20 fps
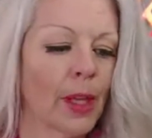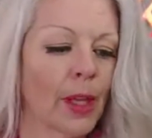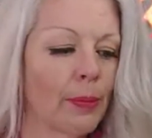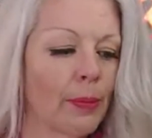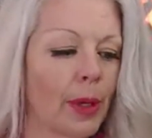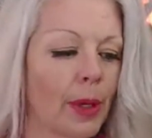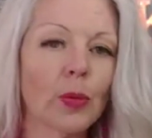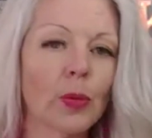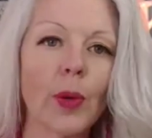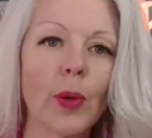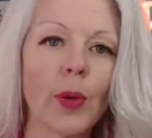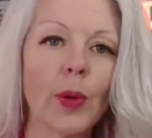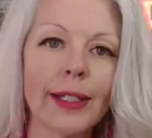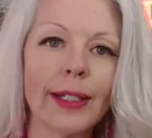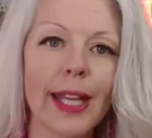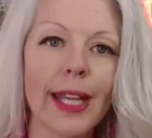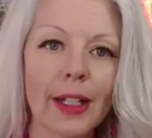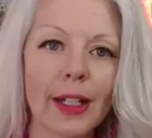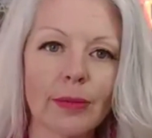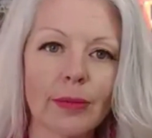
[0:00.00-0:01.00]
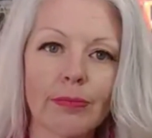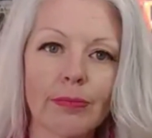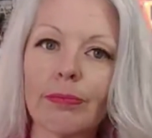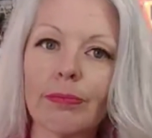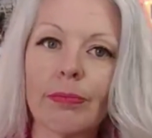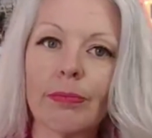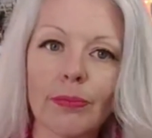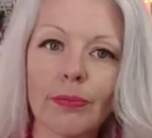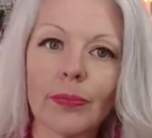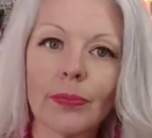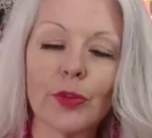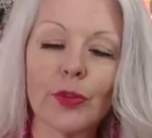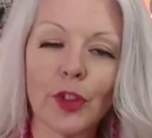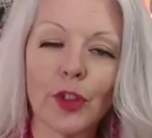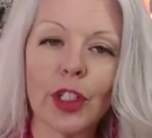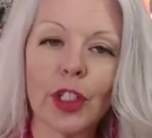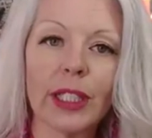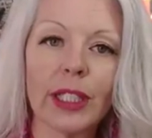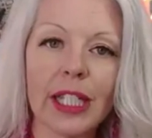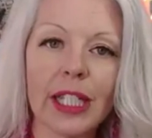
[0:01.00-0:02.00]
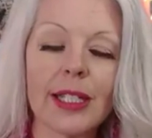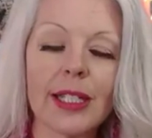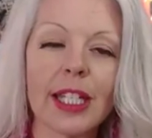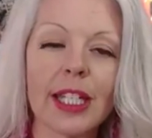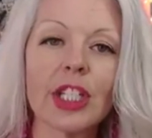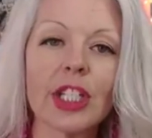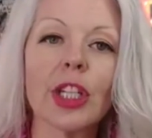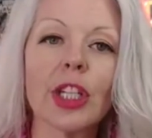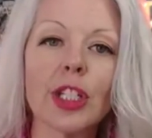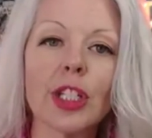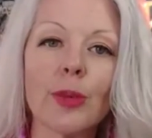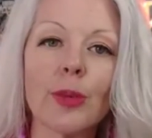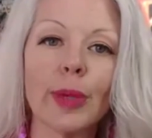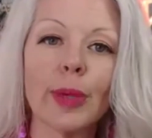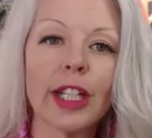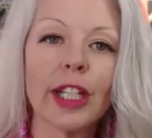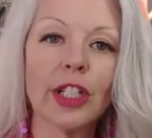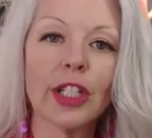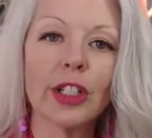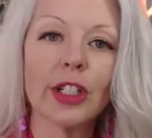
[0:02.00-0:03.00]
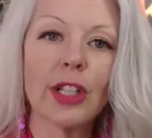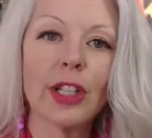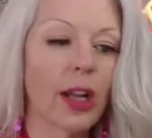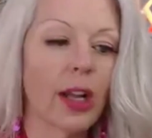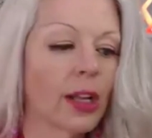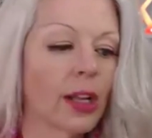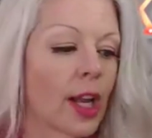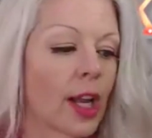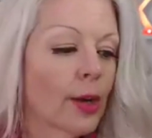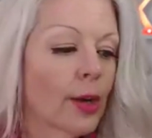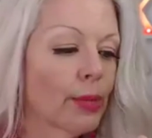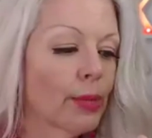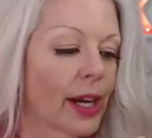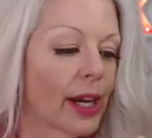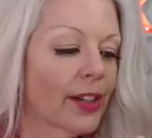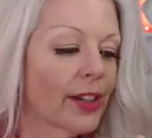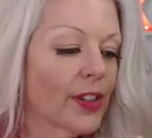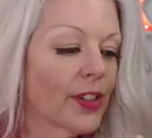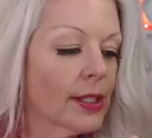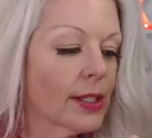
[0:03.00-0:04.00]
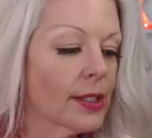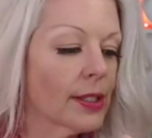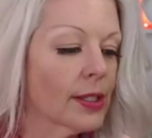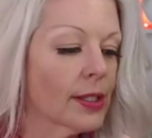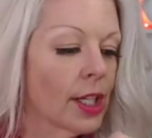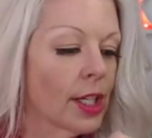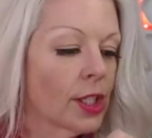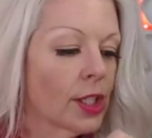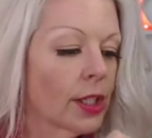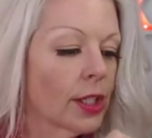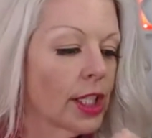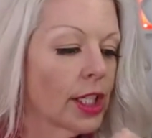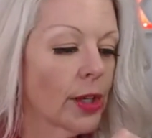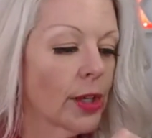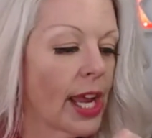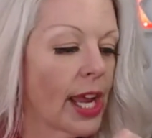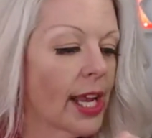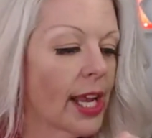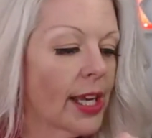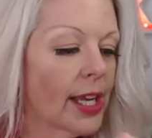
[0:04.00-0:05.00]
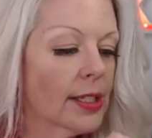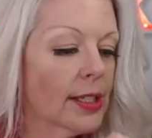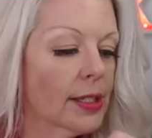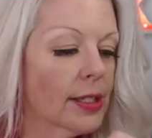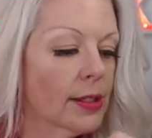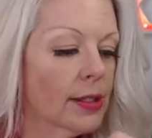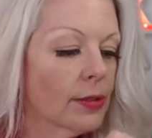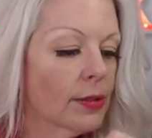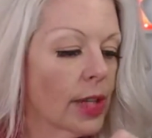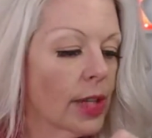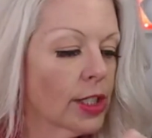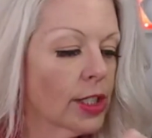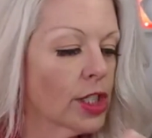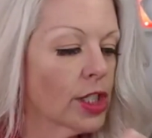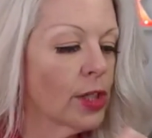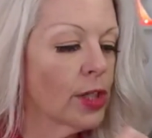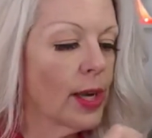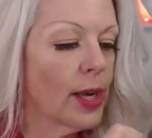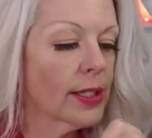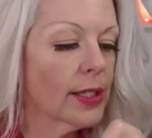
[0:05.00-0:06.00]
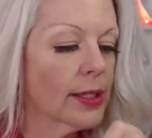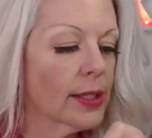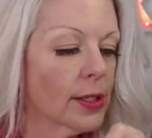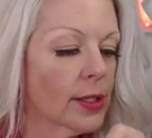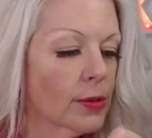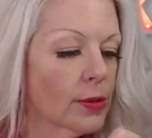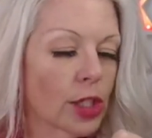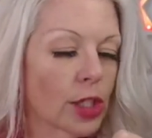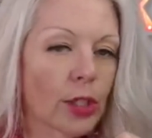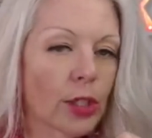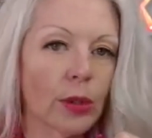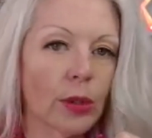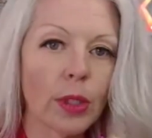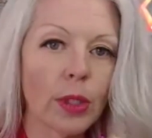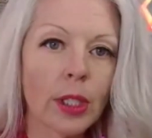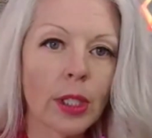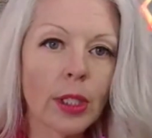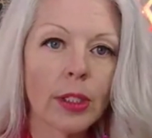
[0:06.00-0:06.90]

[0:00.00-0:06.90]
But write it down for at least until you break your stall. Breakfast, you know, eggs. I had 2 eggs, so 2.